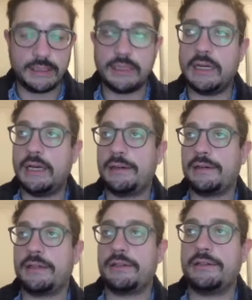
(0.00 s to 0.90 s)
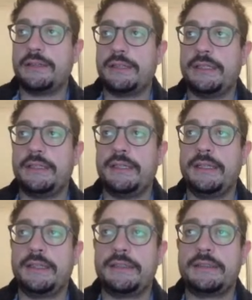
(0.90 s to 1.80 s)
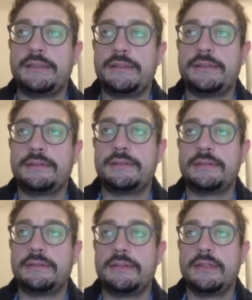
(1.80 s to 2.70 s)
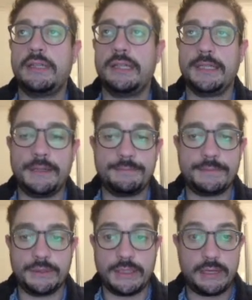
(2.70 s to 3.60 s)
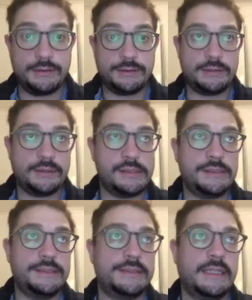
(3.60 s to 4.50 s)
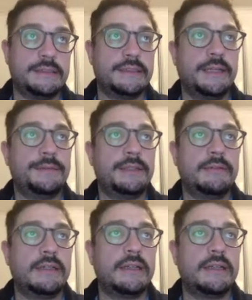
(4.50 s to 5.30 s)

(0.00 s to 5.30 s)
I'm going to go git init. Yeah, so now it sees as an empty one.